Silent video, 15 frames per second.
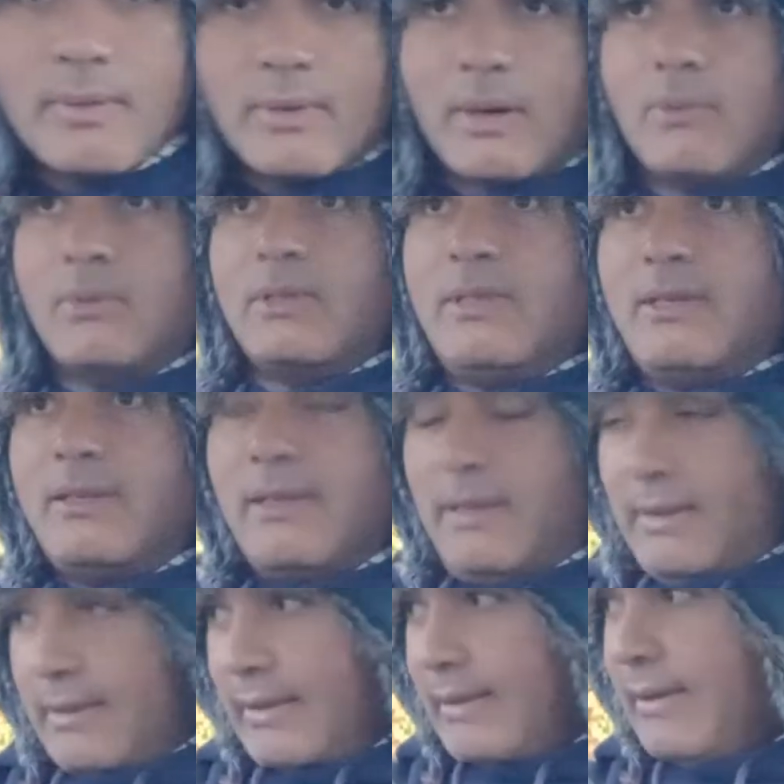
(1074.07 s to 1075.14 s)
around
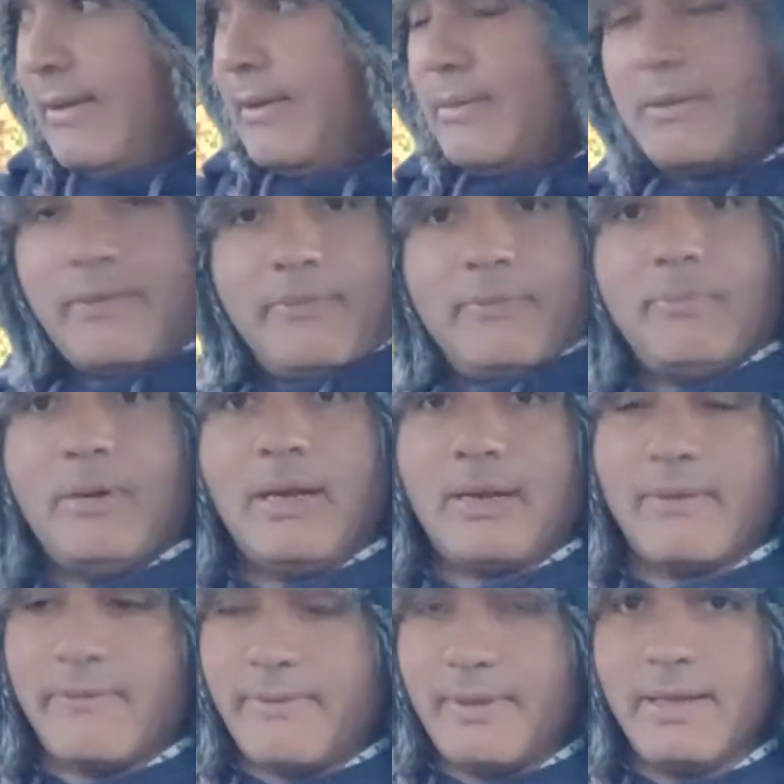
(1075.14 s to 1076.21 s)
the different part
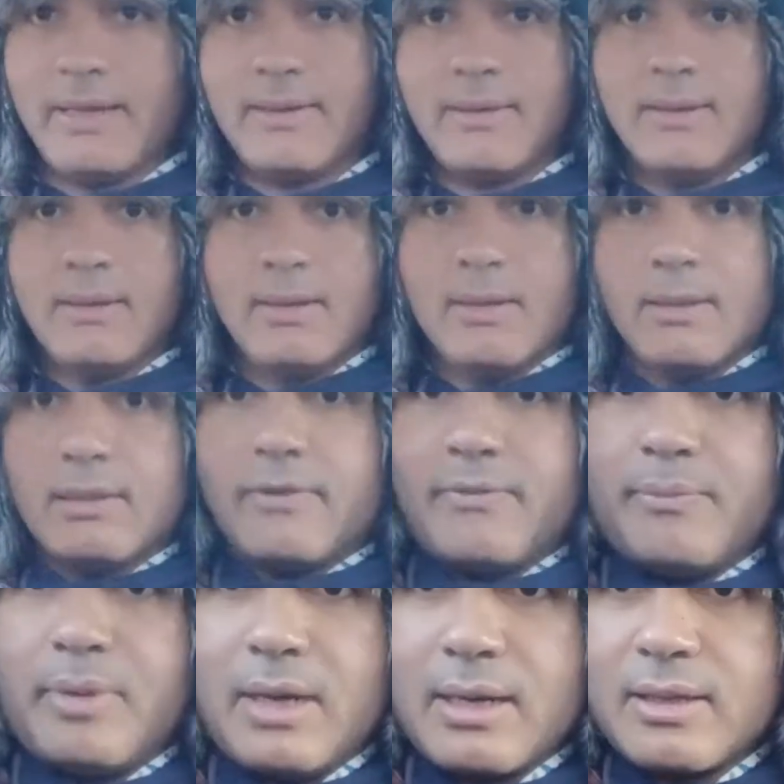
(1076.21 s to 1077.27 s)
of the
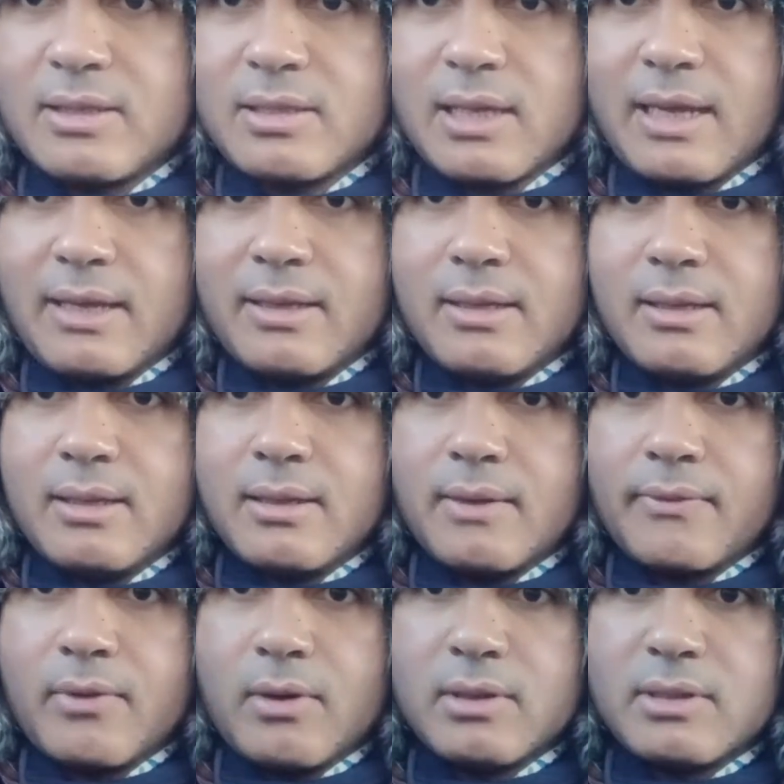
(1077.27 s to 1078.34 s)
site.
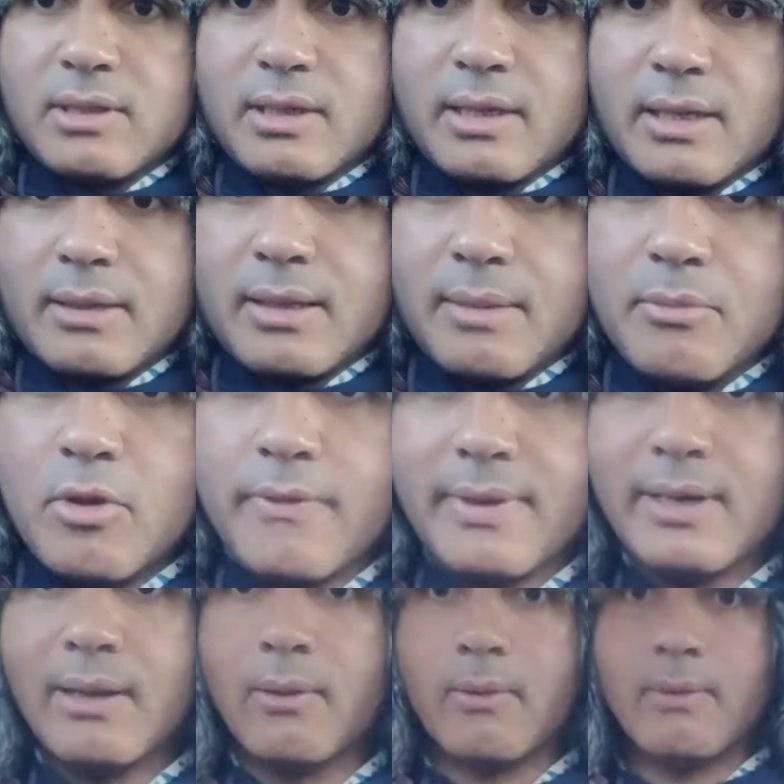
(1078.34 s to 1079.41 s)
I've got to get
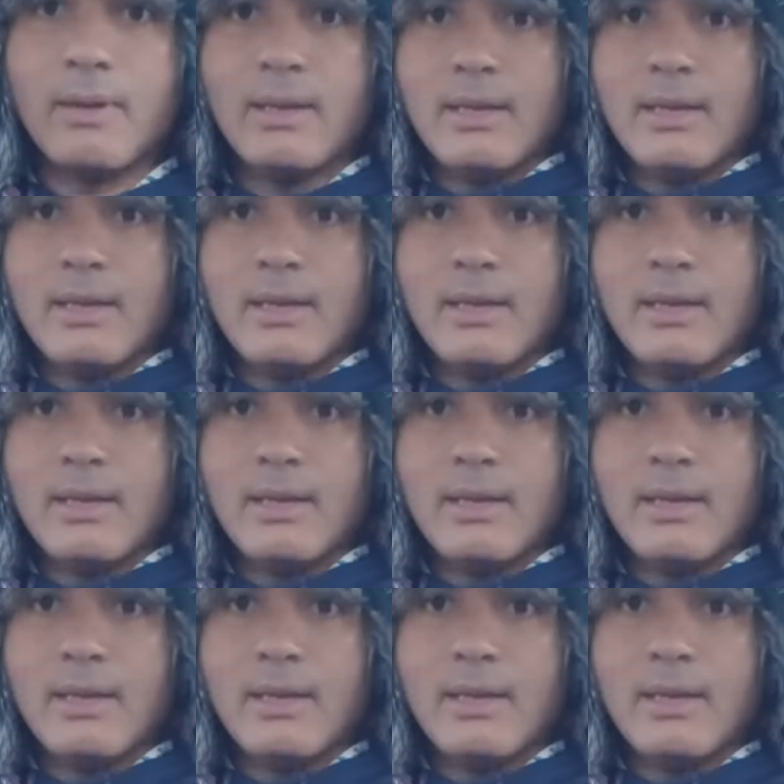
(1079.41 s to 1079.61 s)
moving now.